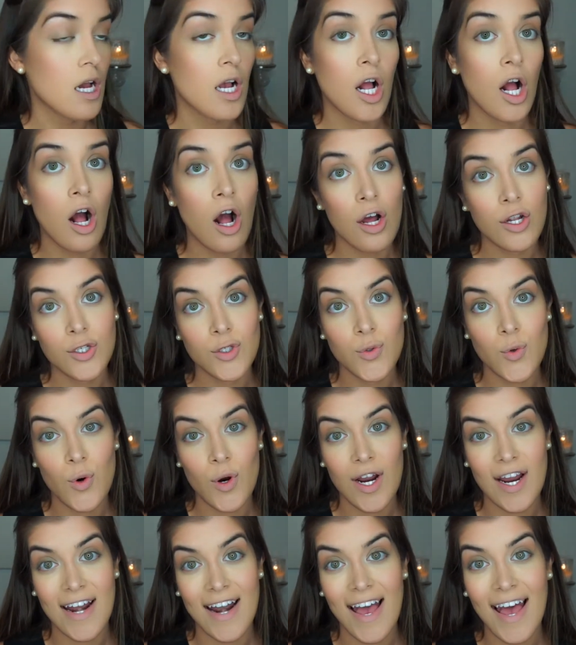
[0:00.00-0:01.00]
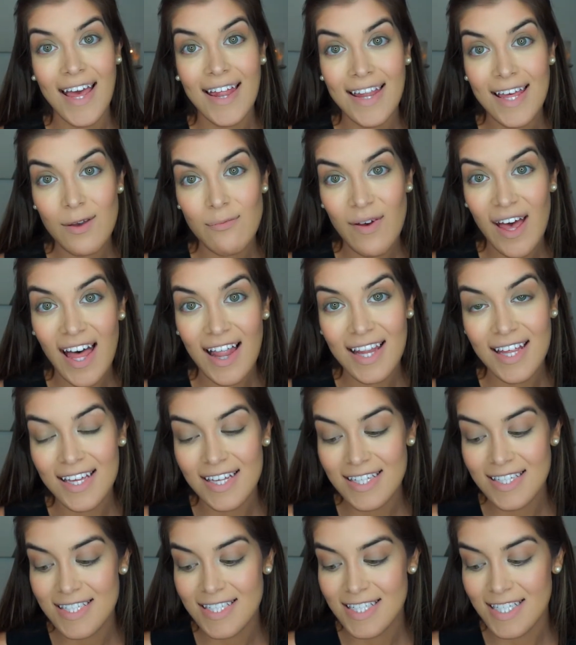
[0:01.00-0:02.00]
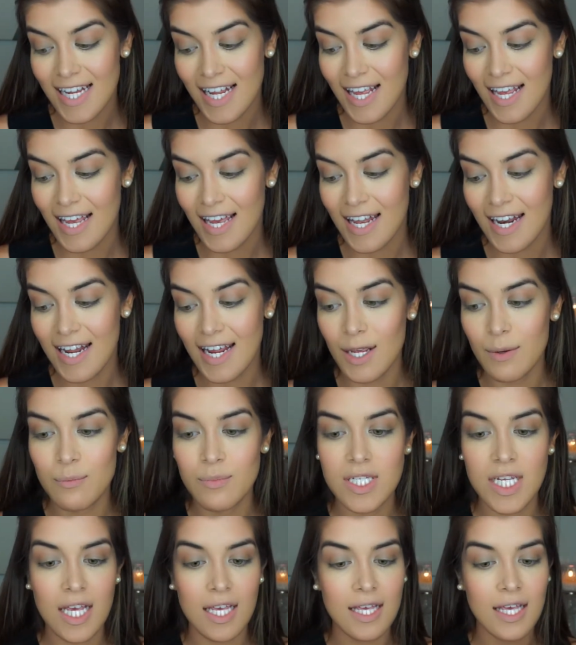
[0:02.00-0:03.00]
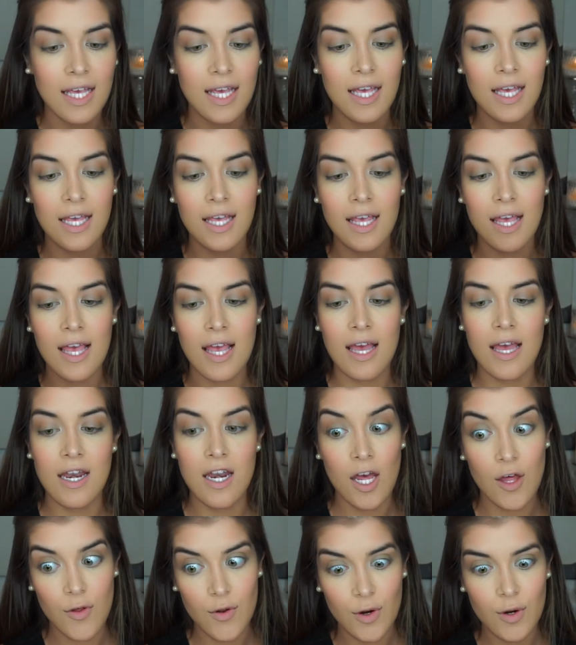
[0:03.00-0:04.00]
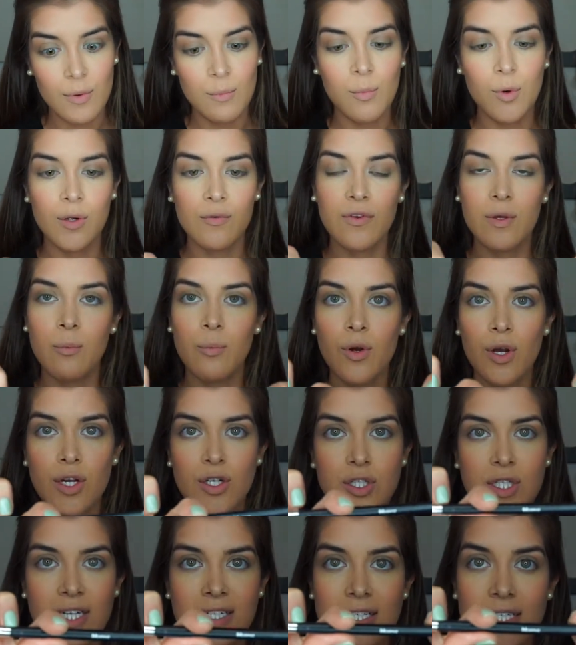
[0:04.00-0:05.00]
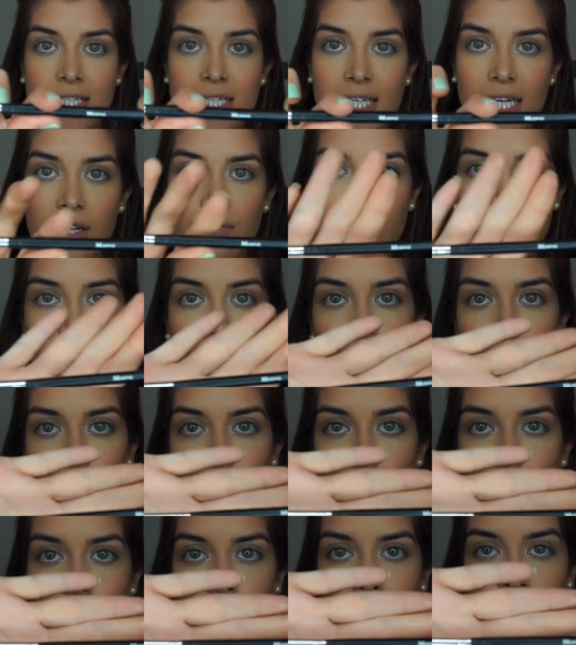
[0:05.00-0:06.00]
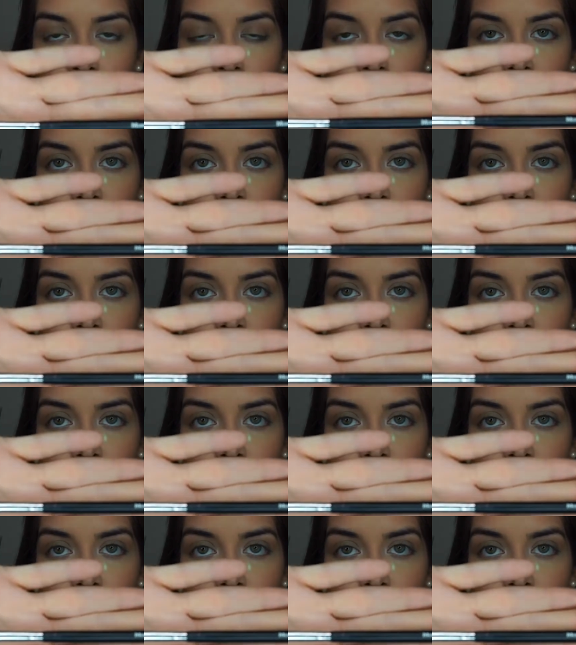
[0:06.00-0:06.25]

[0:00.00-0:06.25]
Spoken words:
contour and highlight palette, and I'm taking another Morphe brush that doesn't have a number, but it